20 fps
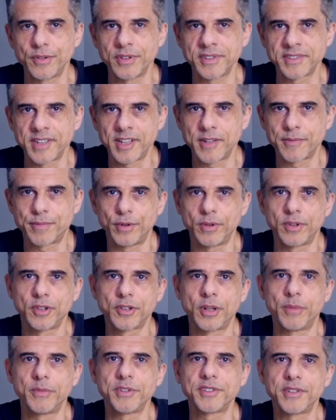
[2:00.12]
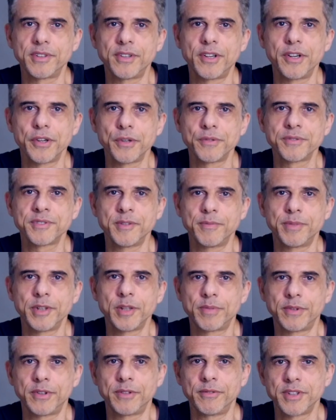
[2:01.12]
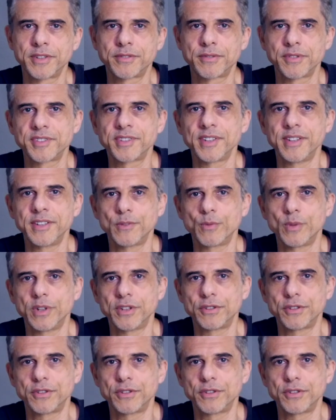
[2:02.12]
example, common scenarios that people are interested in when